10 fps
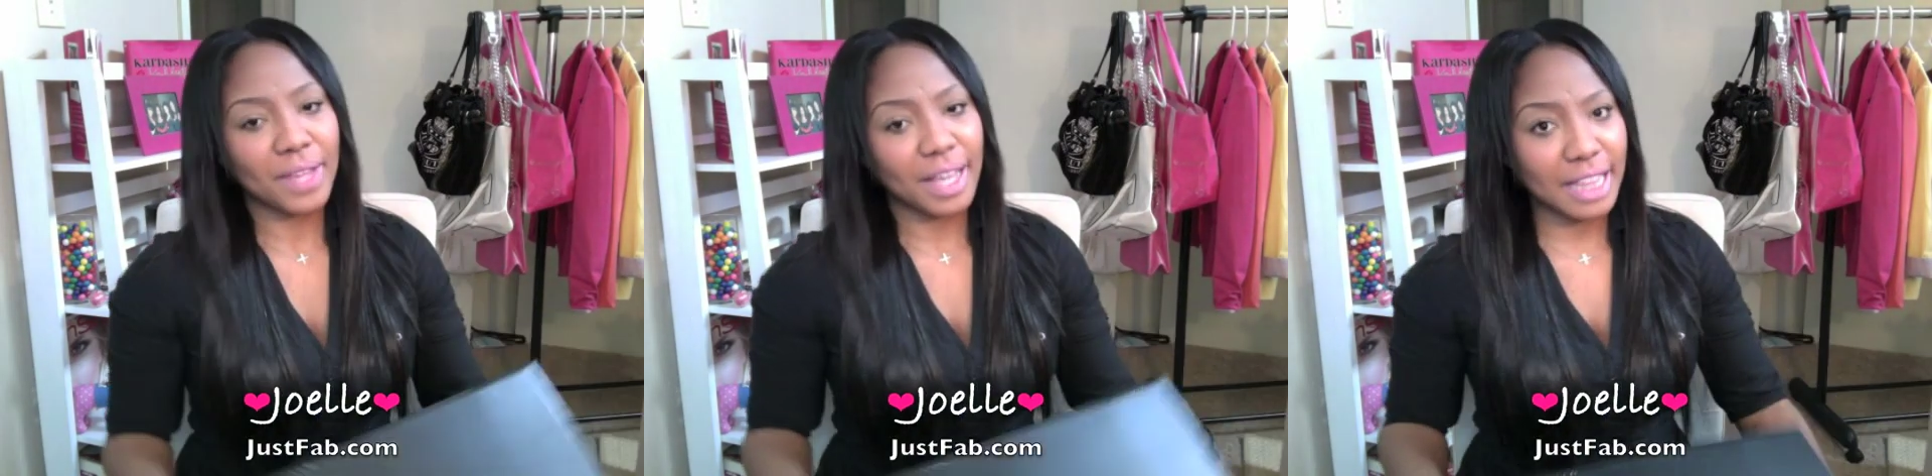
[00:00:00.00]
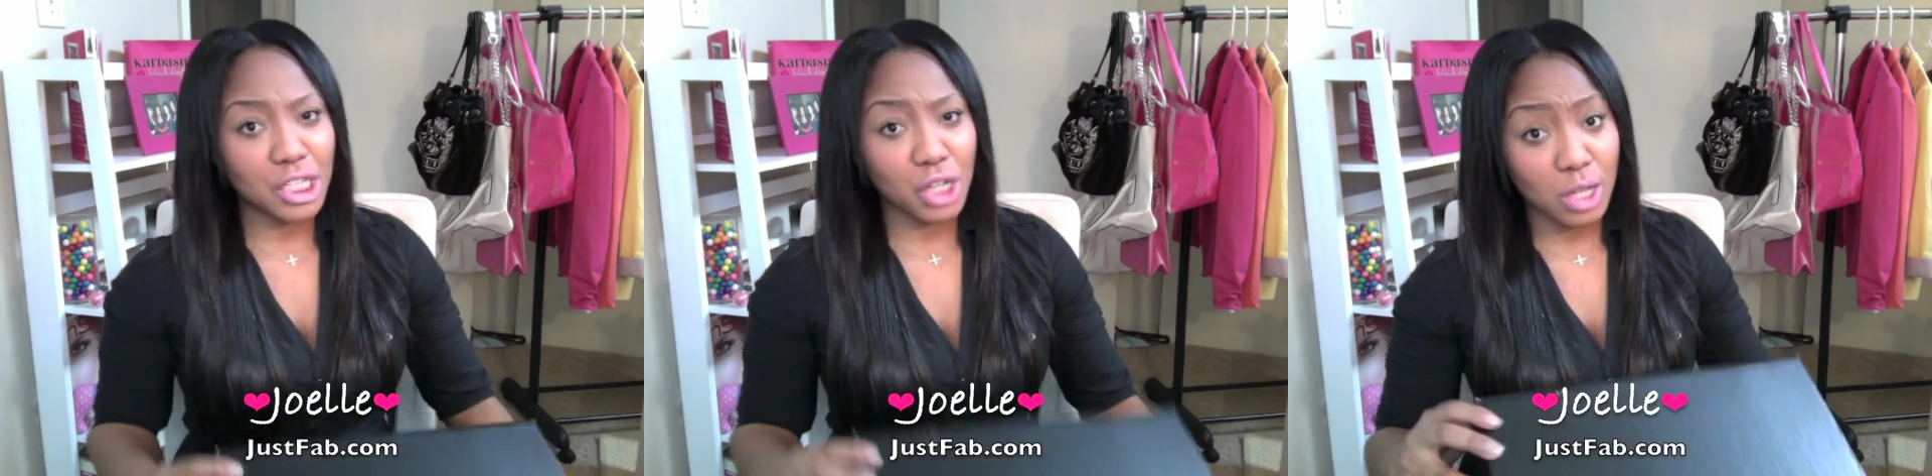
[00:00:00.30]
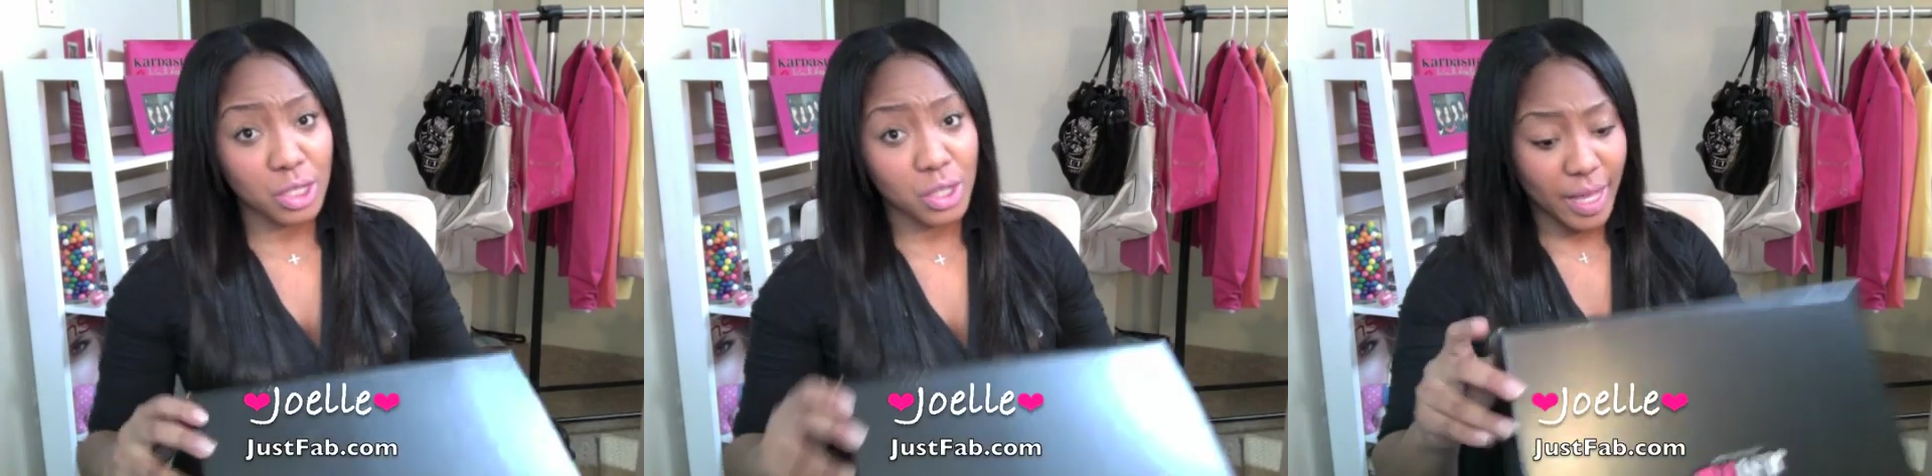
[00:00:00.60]
And these are
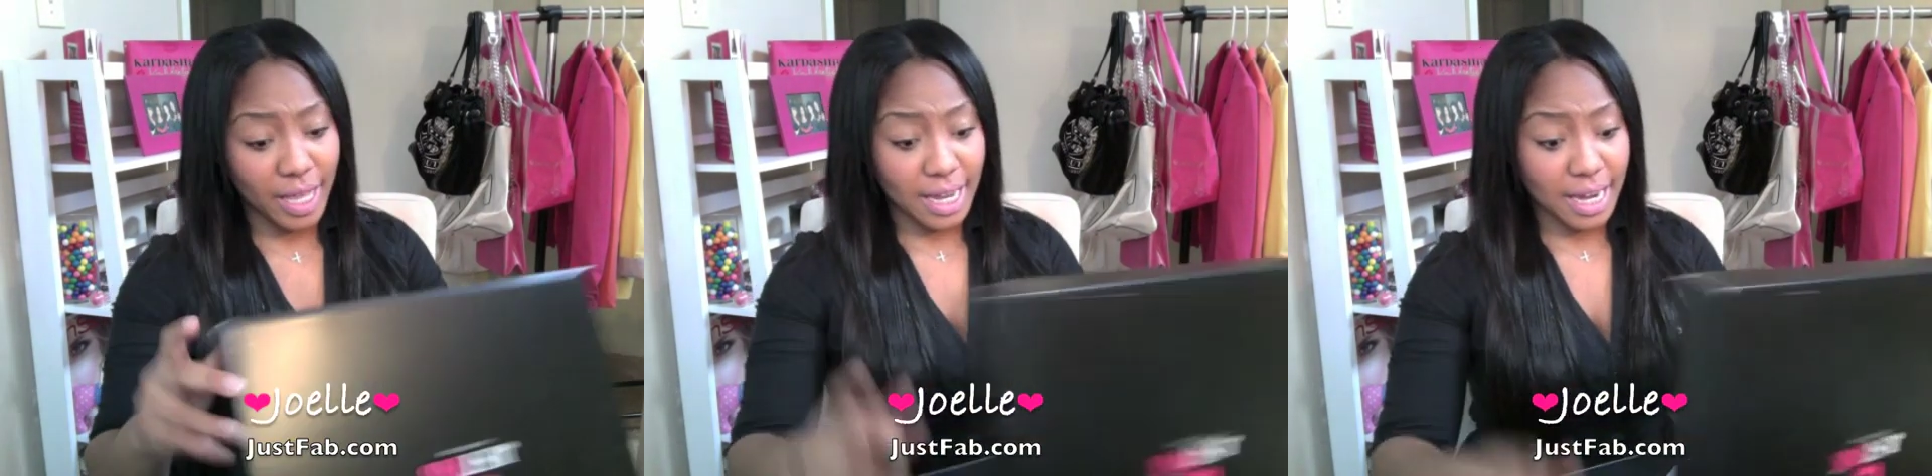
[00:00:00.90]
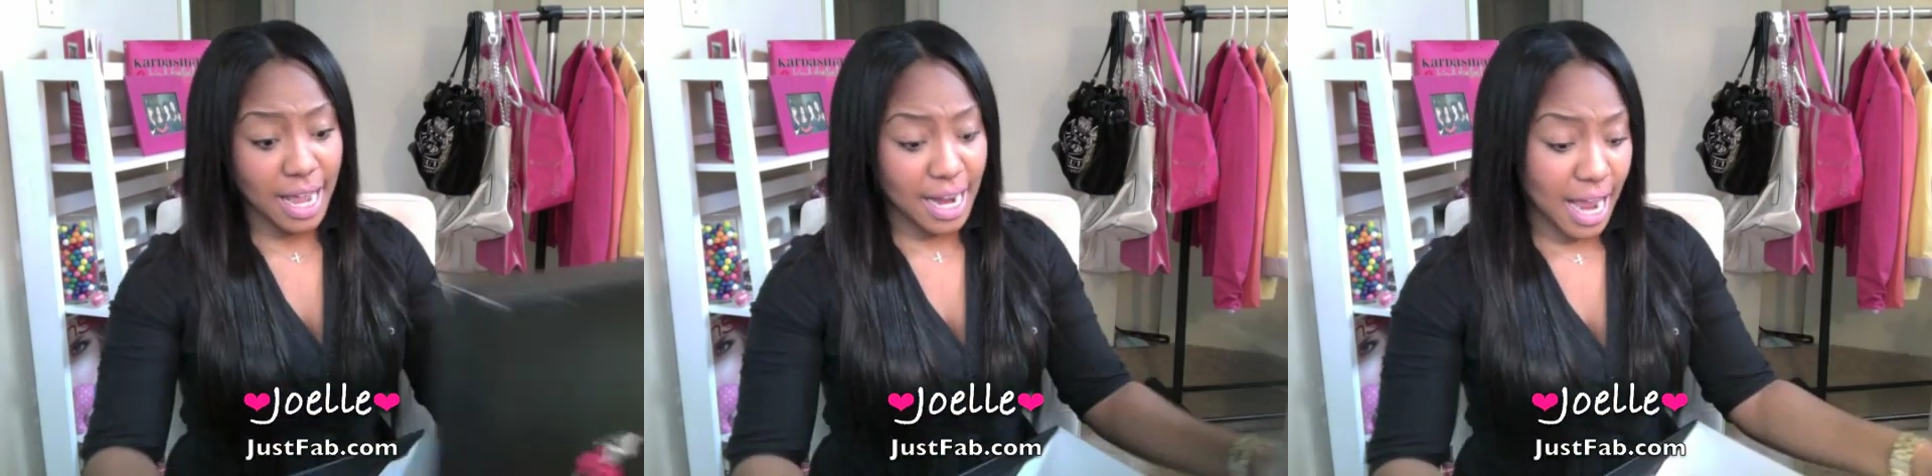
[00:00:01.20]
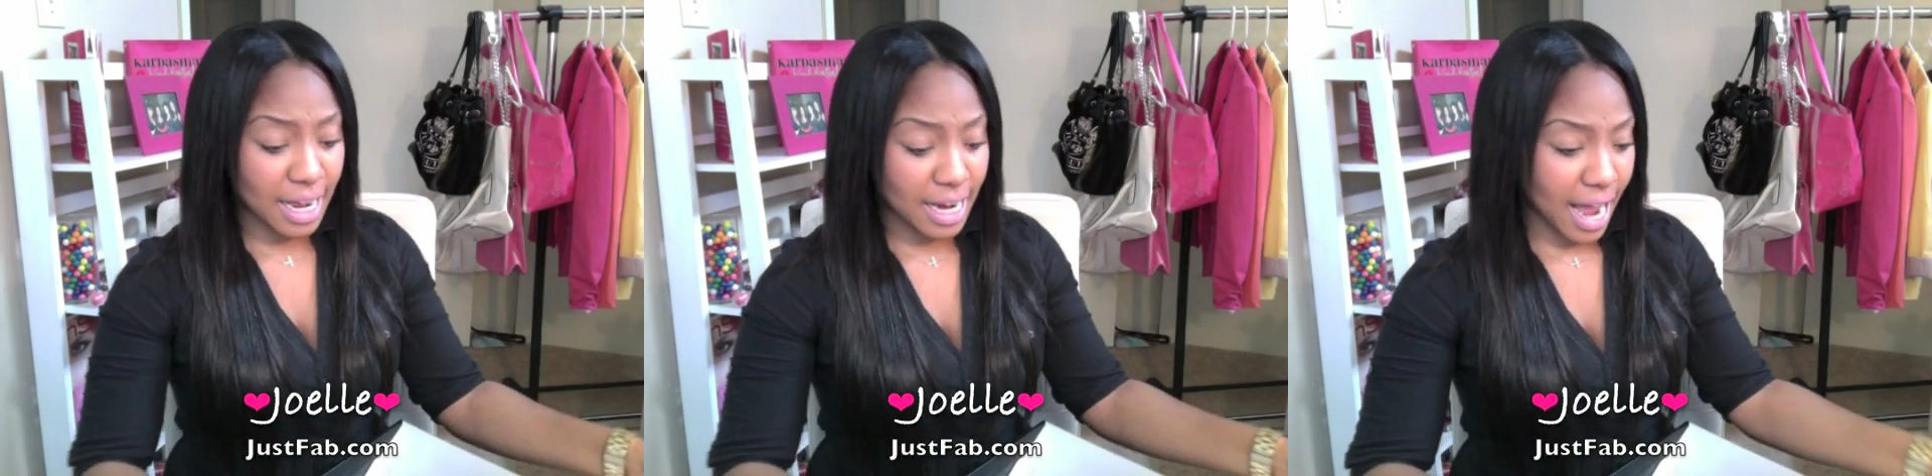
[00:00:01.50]
also in an
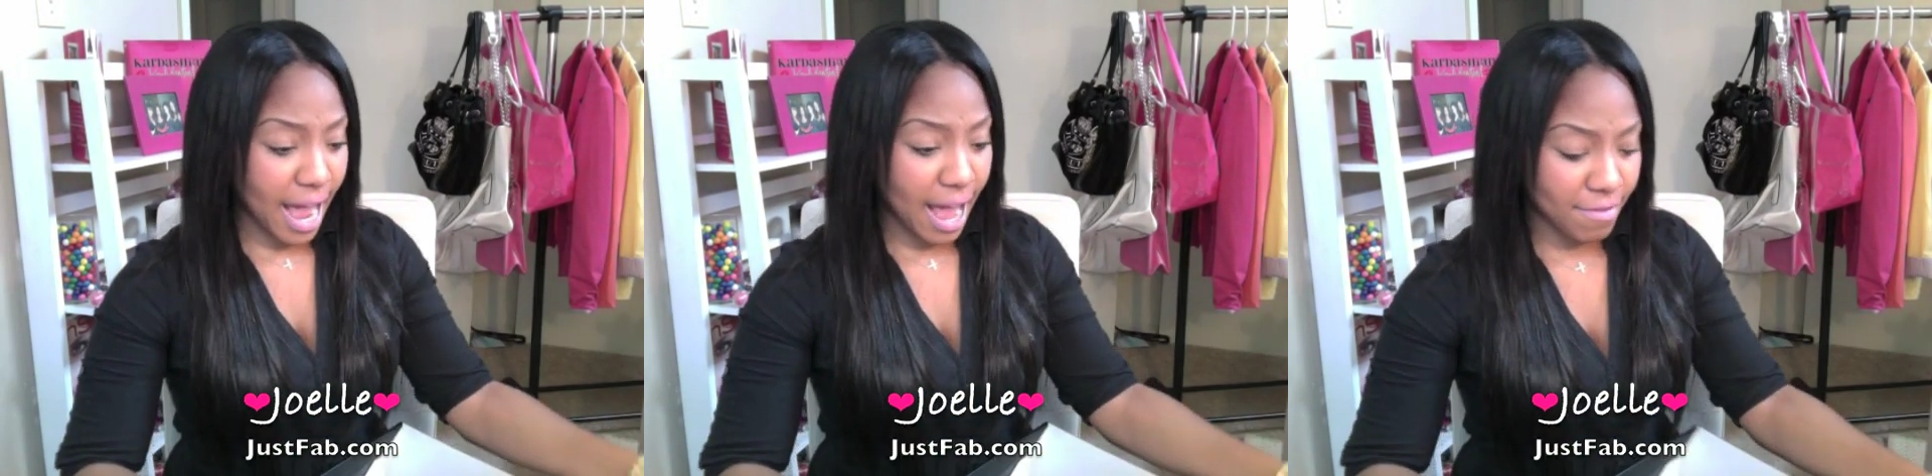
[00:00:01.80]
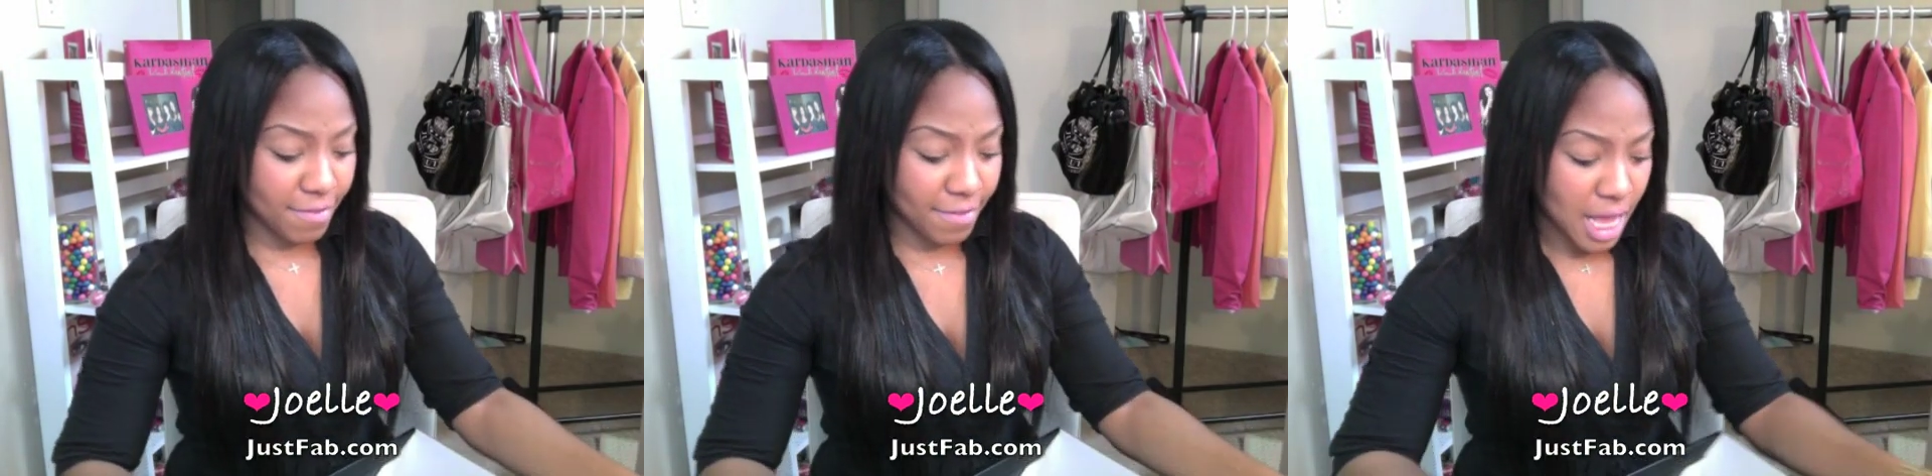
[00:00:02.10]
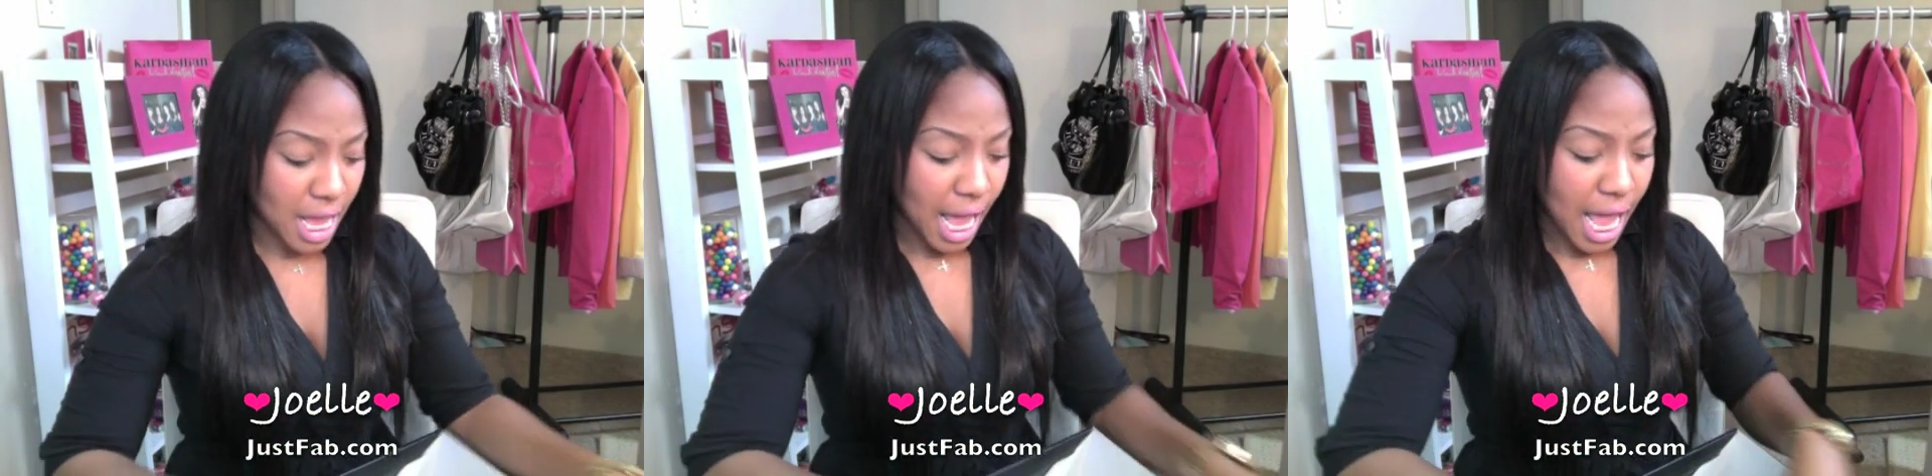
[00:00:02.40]
eight and a half.